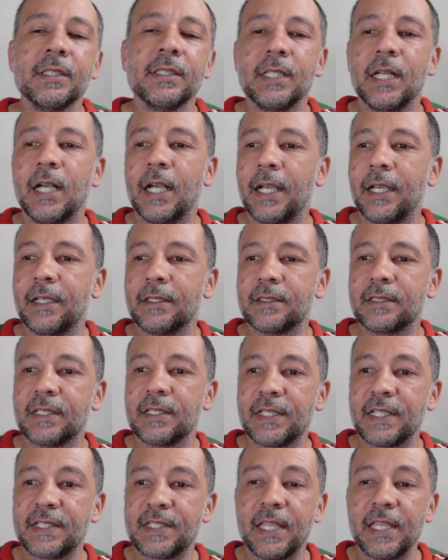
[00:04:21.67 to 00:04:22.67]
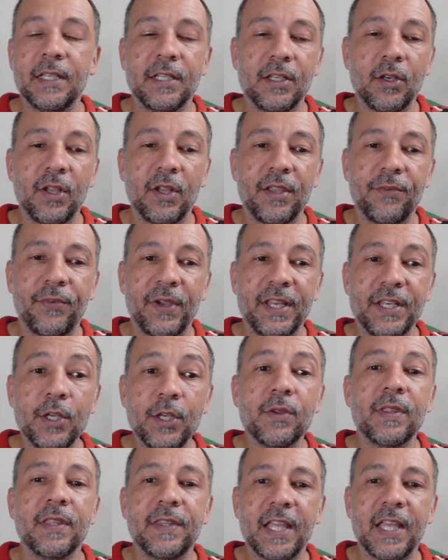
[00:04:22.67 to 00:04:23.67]
Cause I said, if I
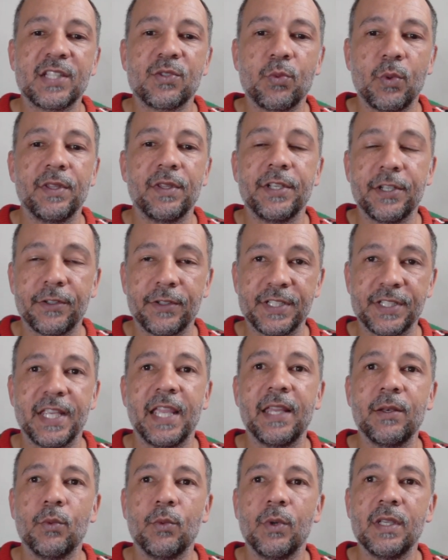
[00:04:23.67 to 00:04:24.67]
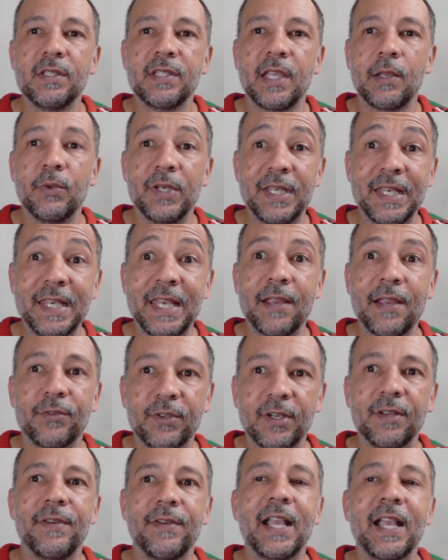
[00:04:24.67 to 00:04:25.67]
knew that that's what your intent was, I would
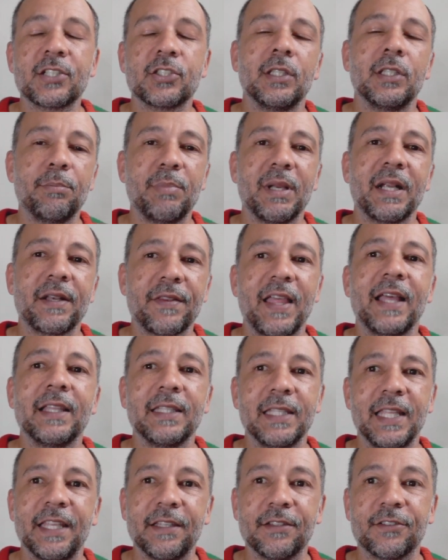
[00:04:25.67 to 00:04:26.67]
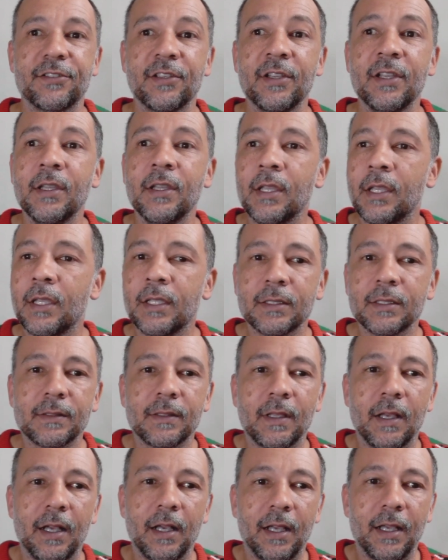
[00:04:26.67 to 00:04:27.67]
never have actually picked that lens.
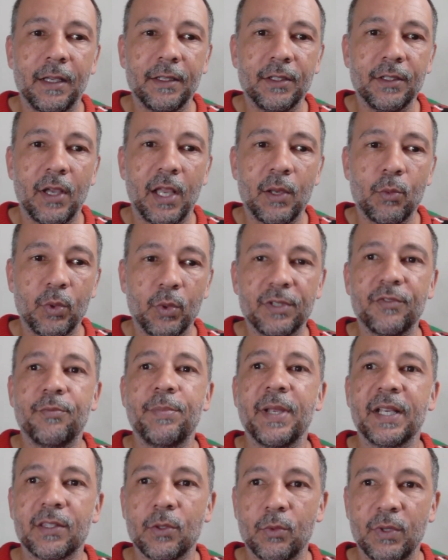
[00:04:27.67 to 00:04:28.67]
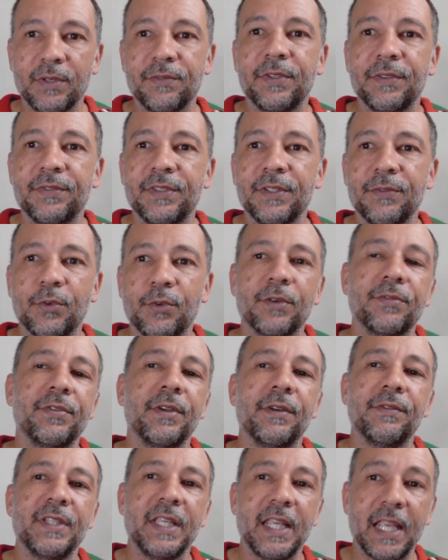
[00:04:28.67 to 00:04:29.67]
I would have picked the 150,
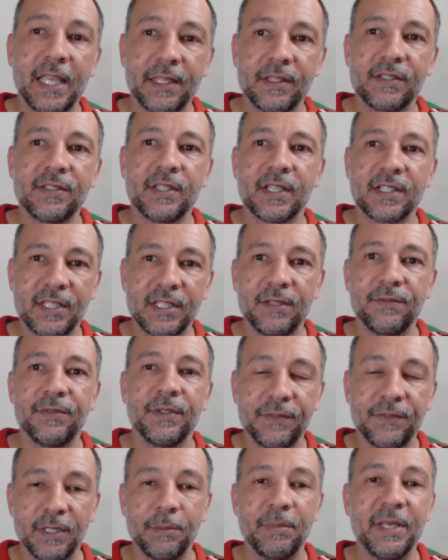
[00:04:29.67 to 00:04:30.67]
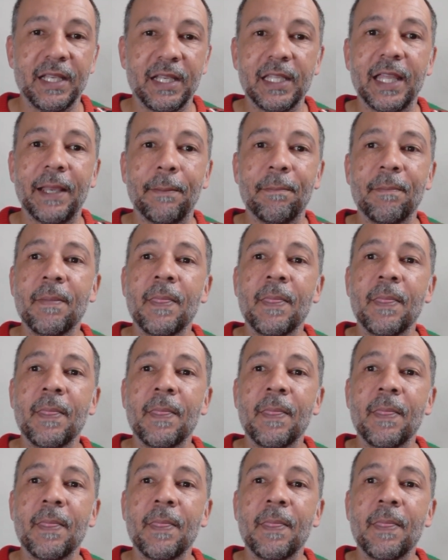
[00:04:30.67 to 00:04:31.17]
450 and the 1650 PLM,